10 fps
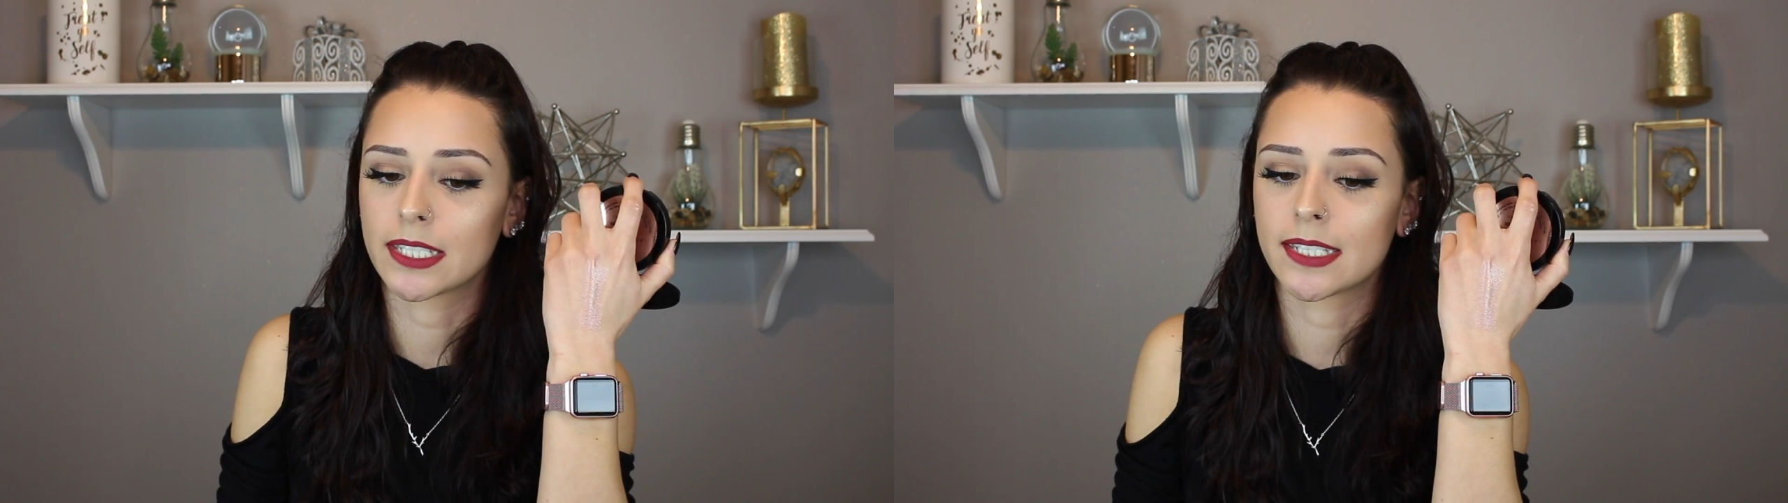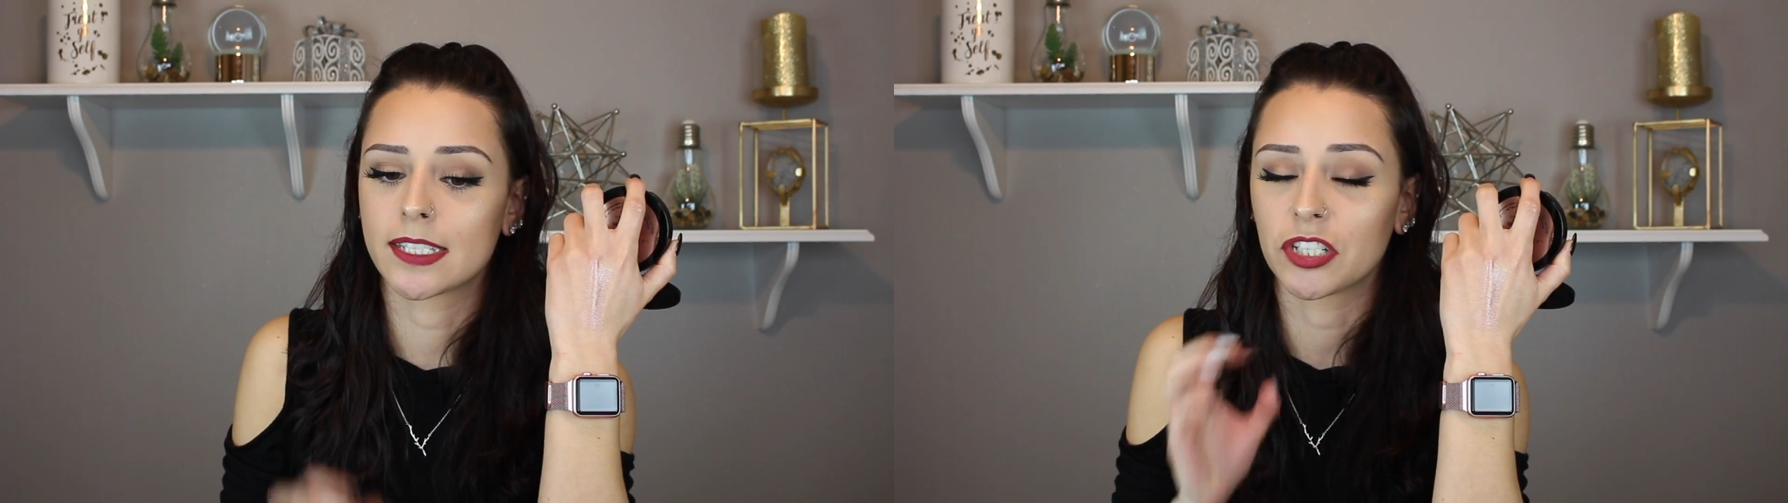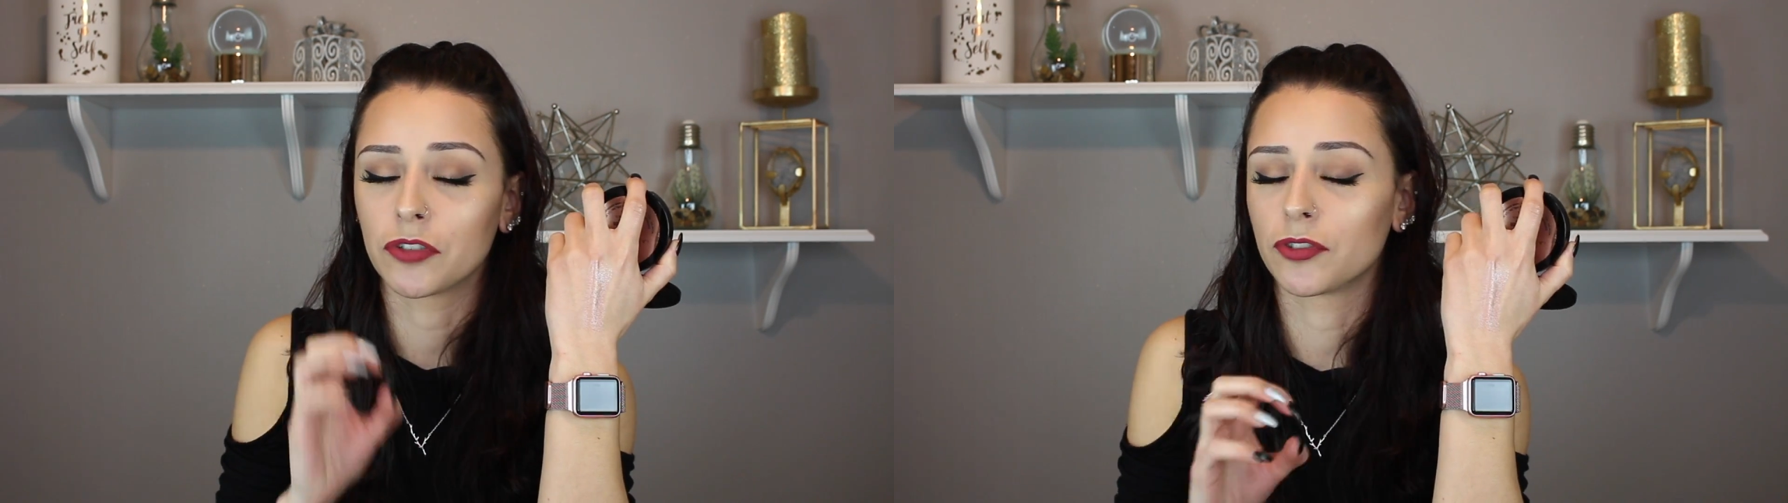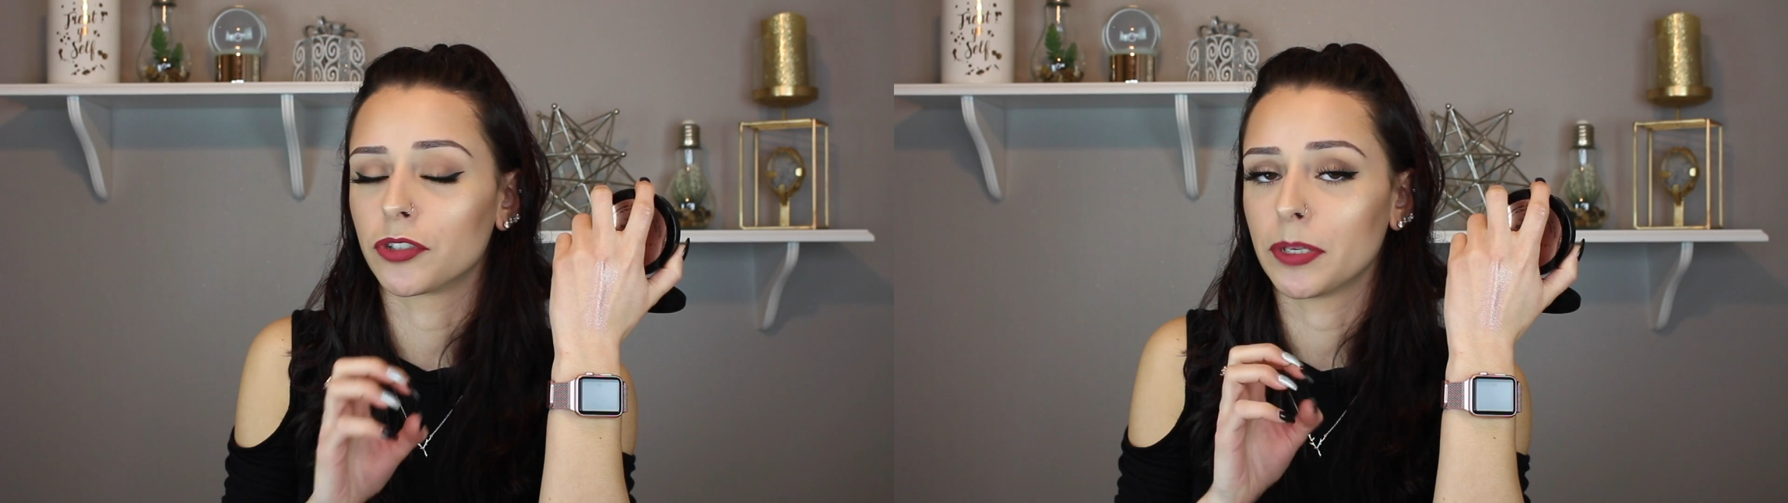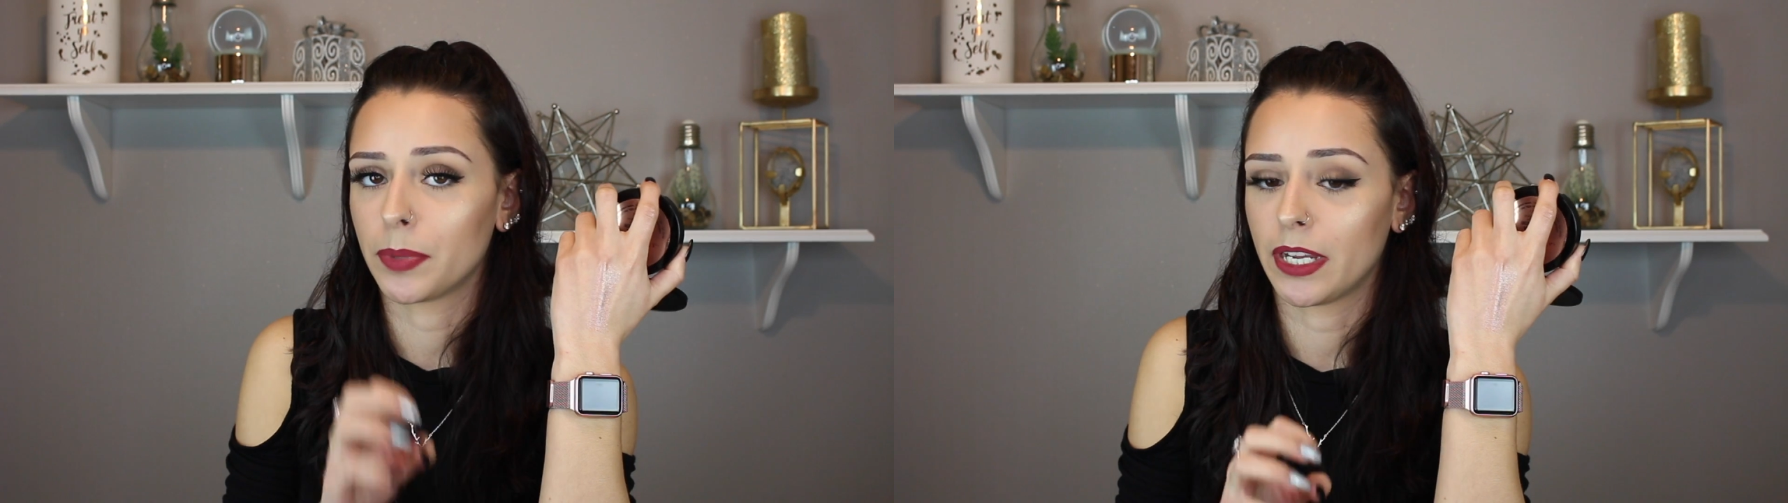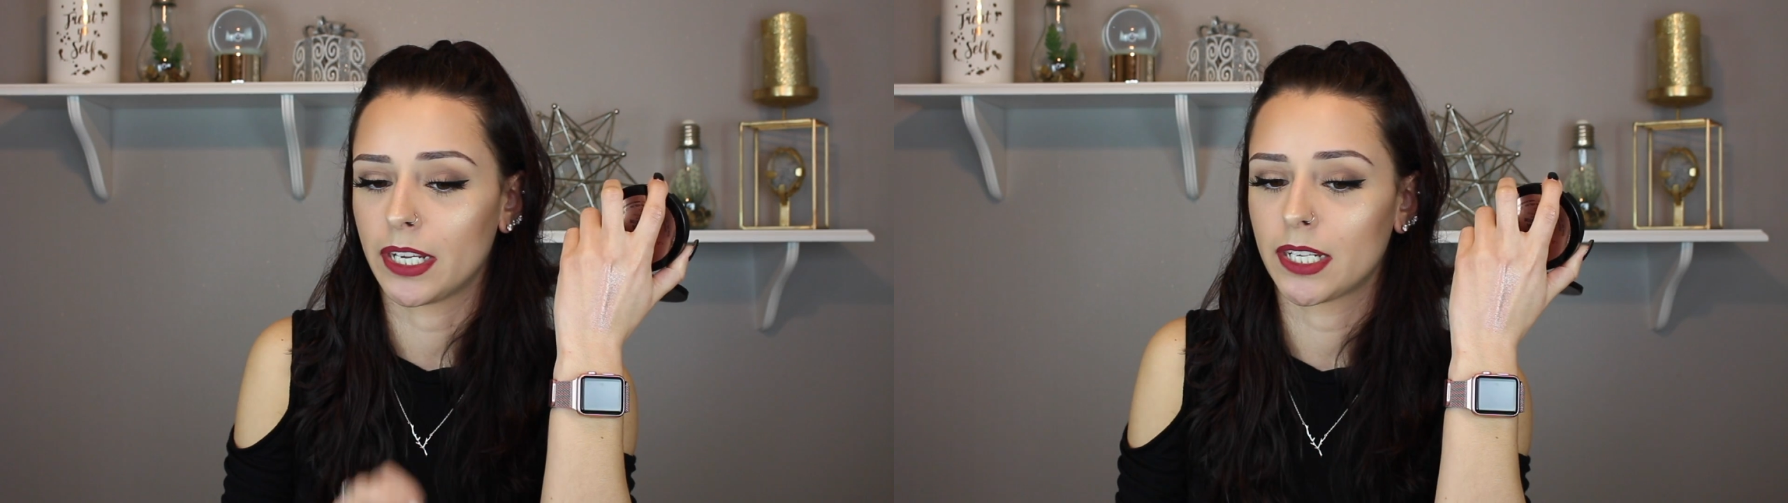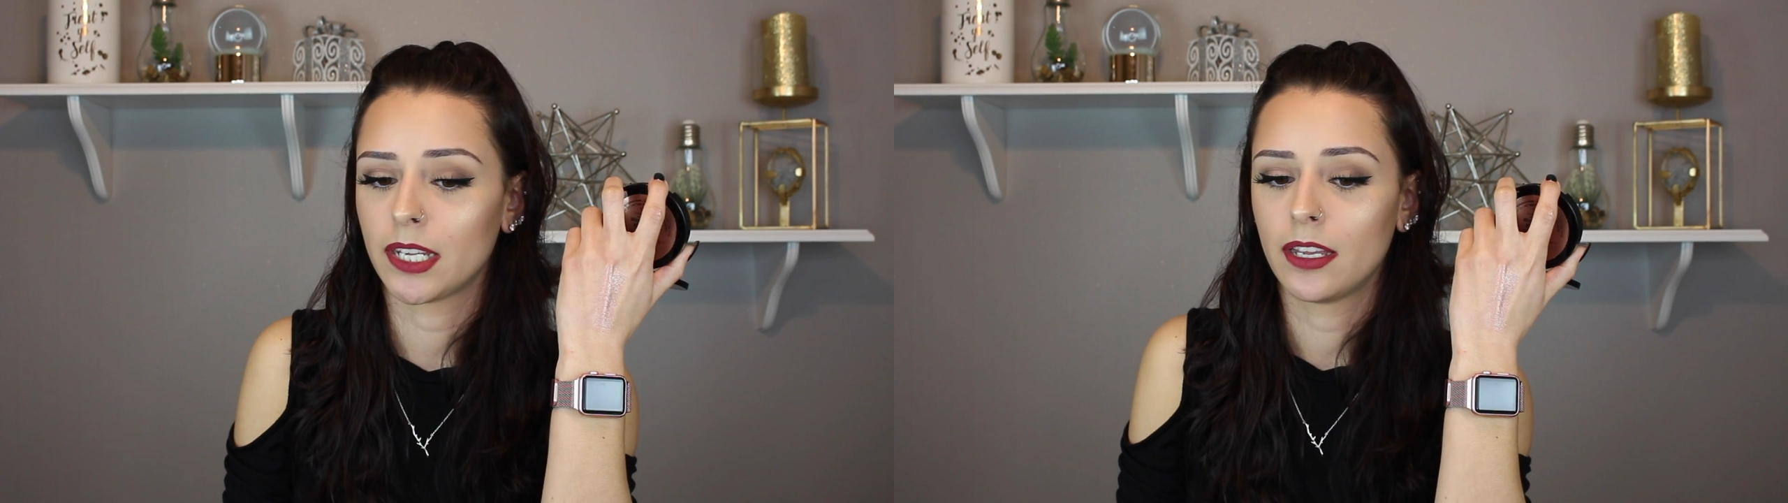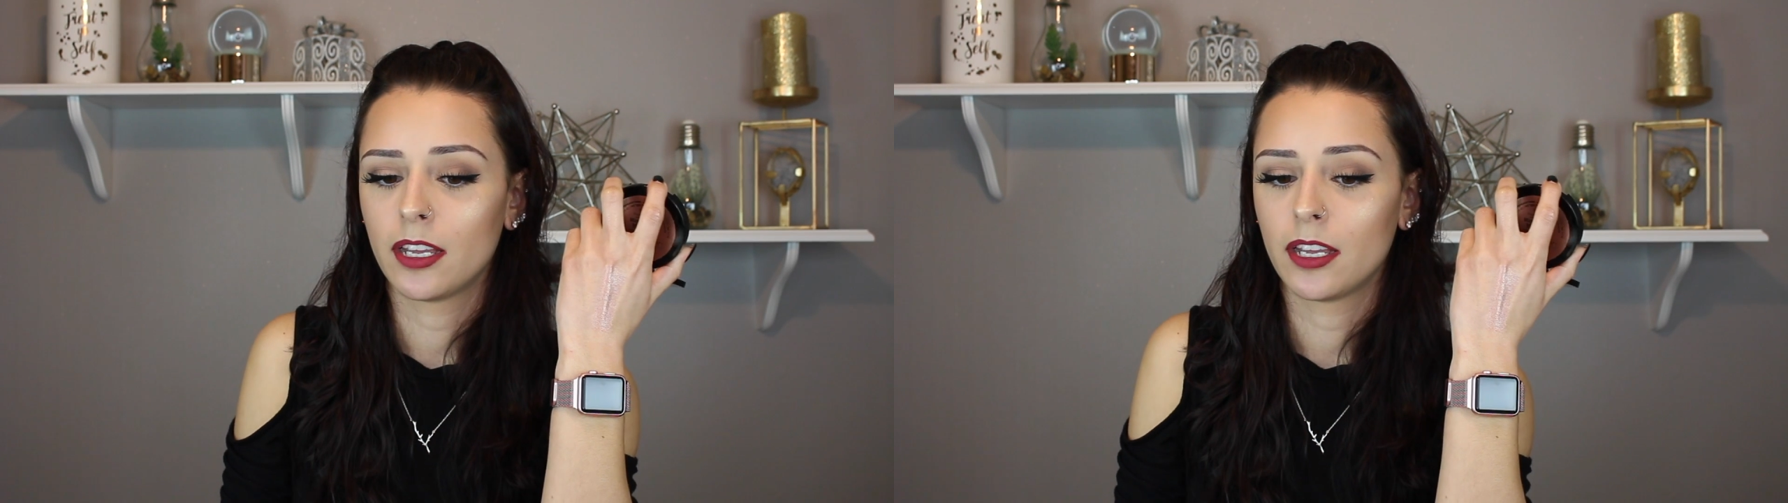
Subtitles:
silvery pink,